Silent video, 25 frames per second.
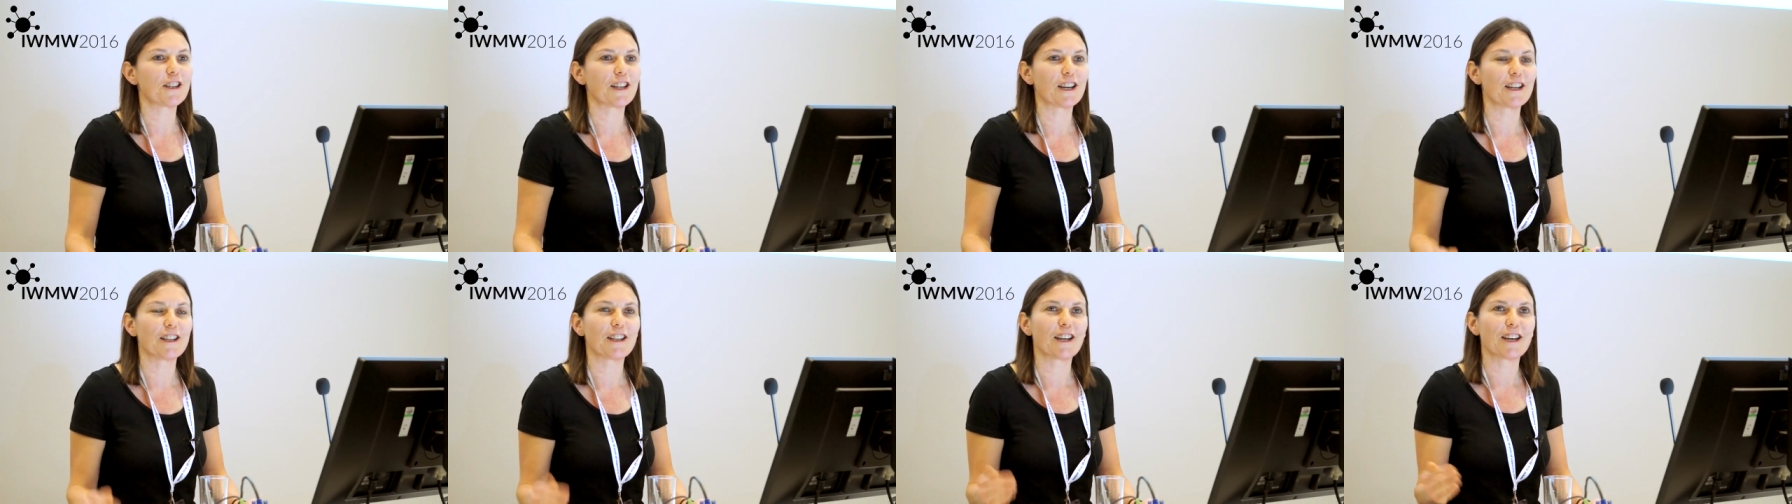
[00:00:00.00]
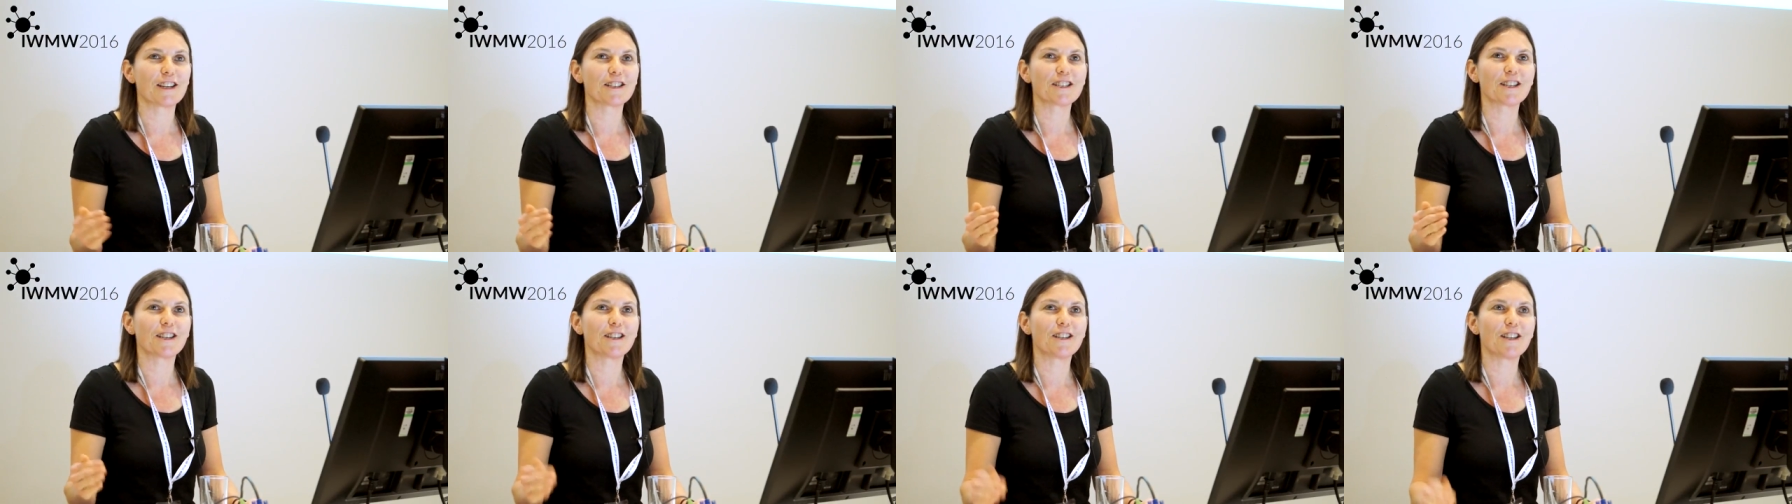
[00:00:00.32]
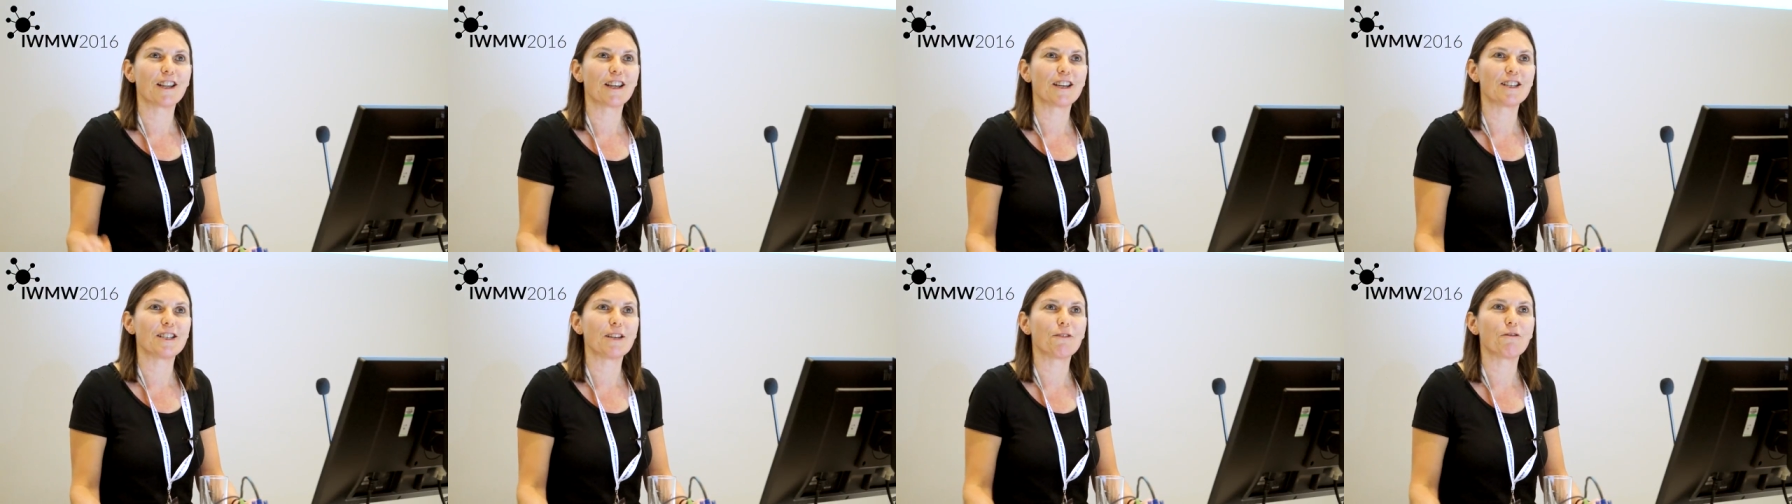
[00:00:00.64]
that, that's a,
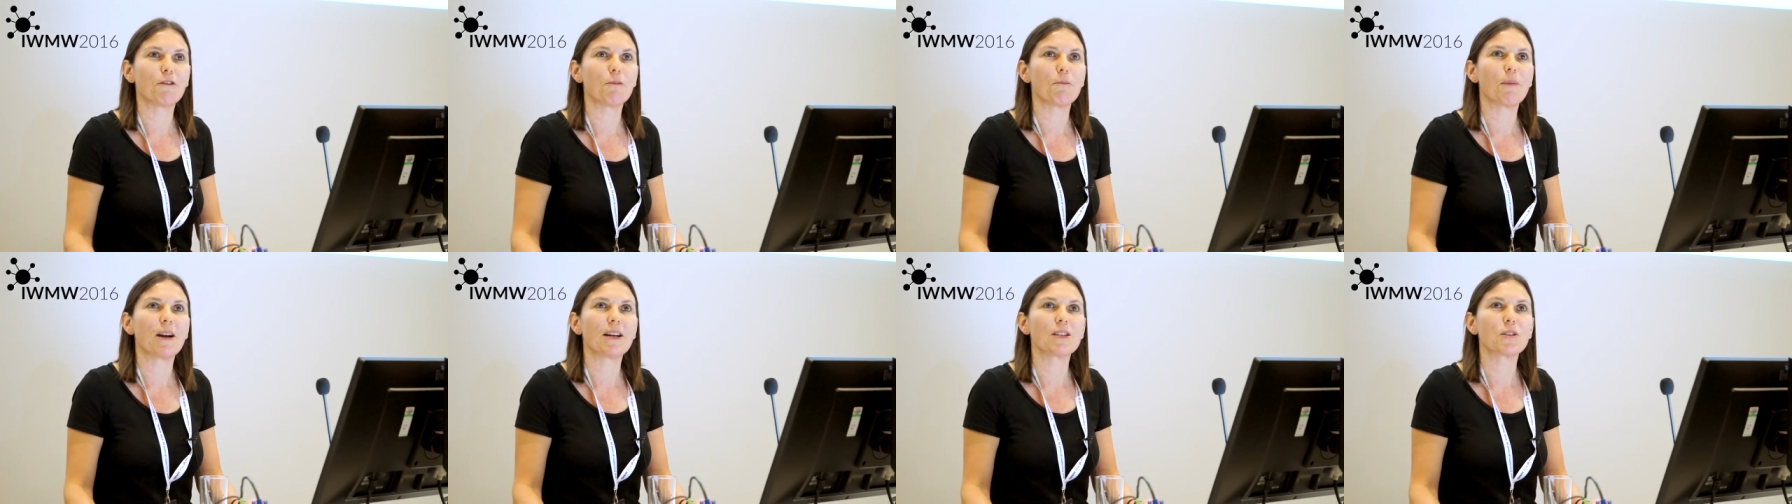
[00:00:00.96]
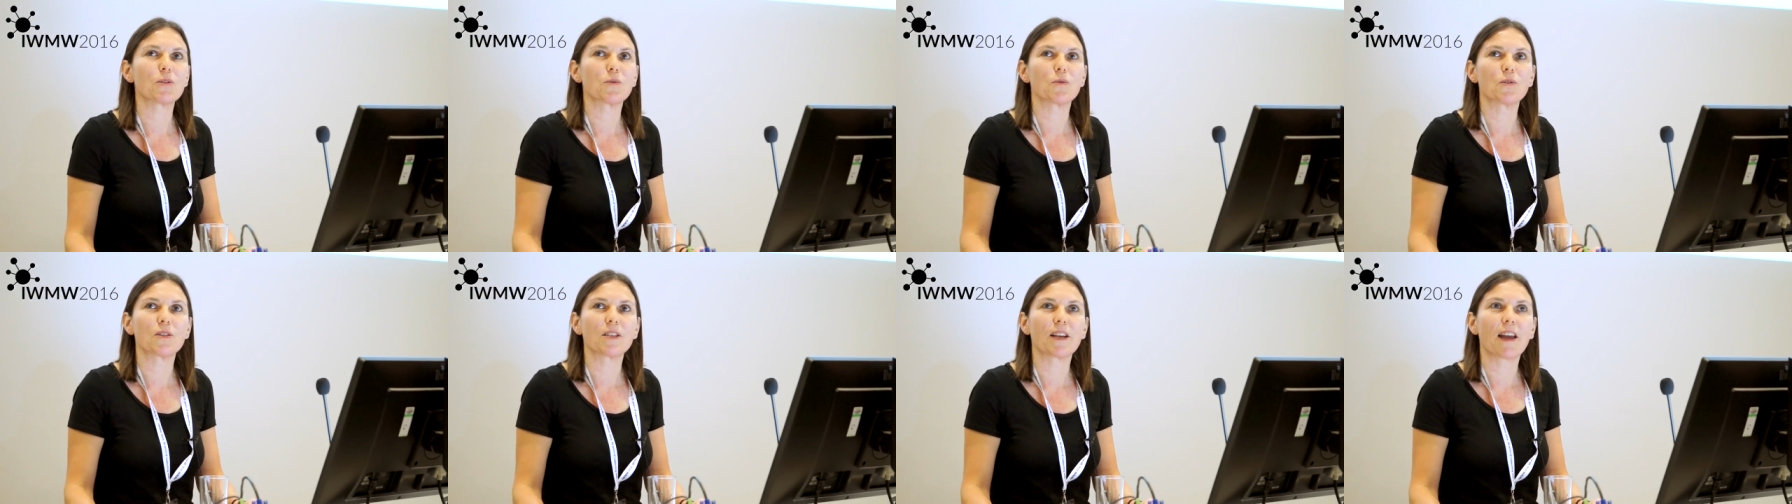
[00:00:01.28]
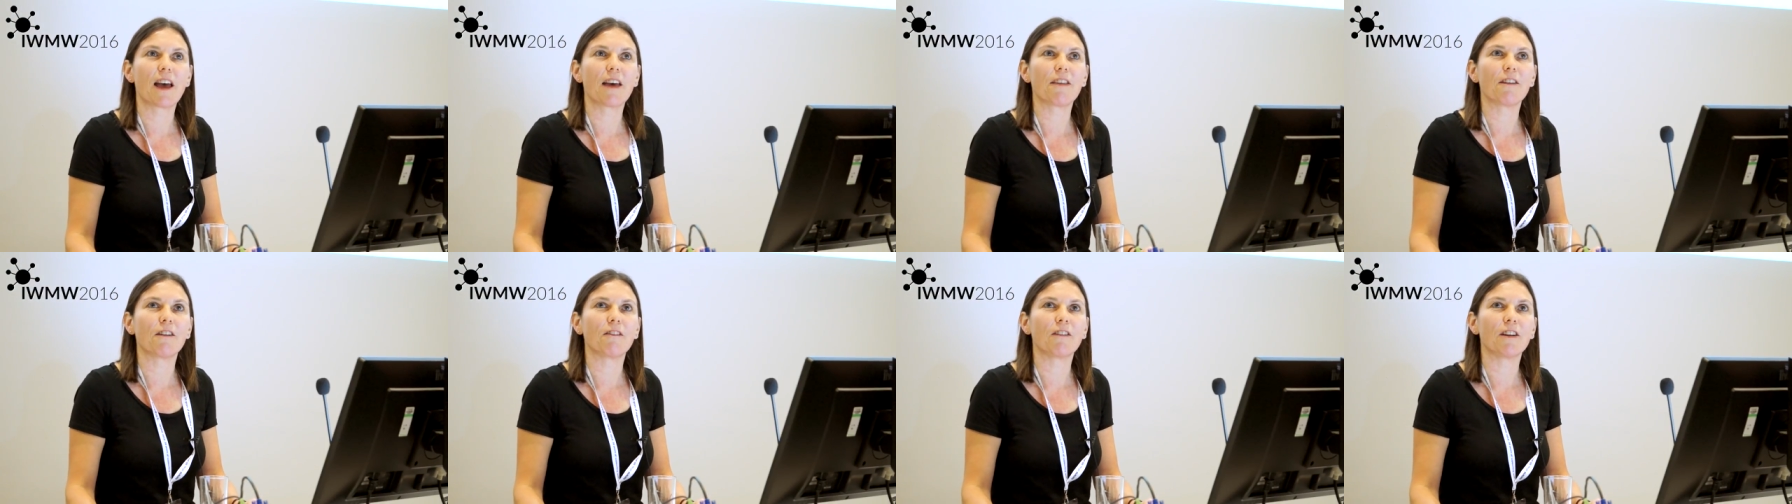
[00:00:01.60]
a different matter
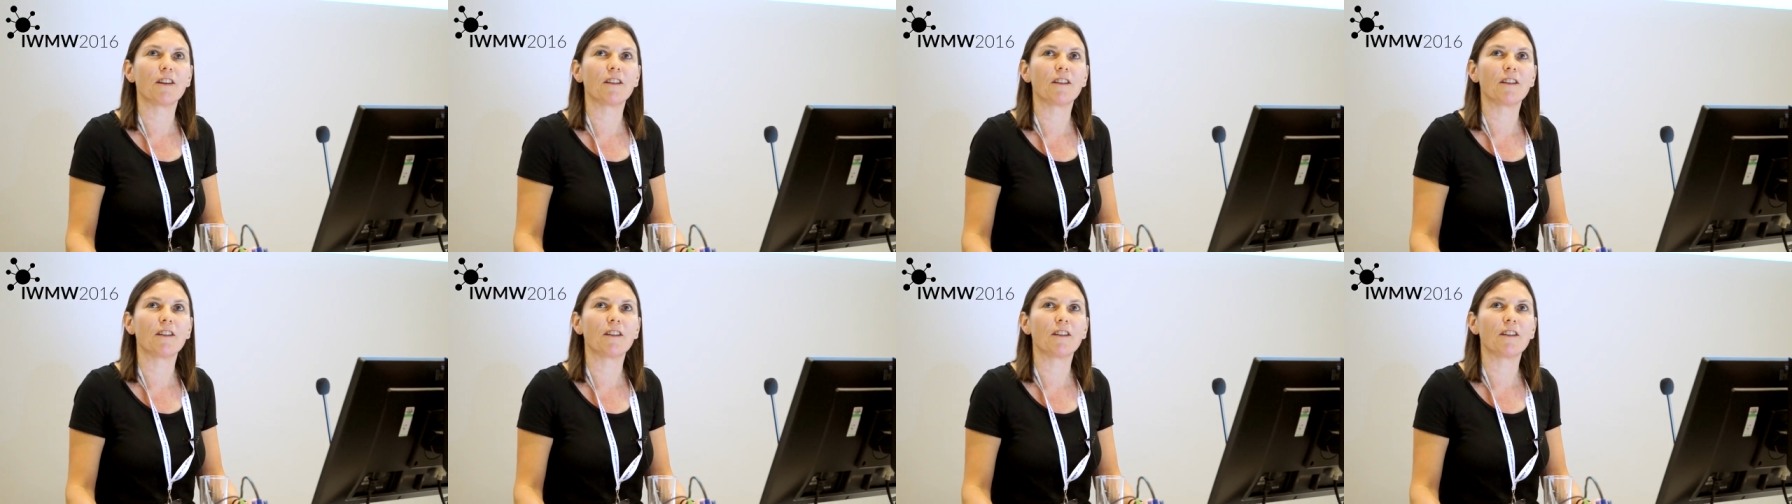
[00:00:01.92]
altogether.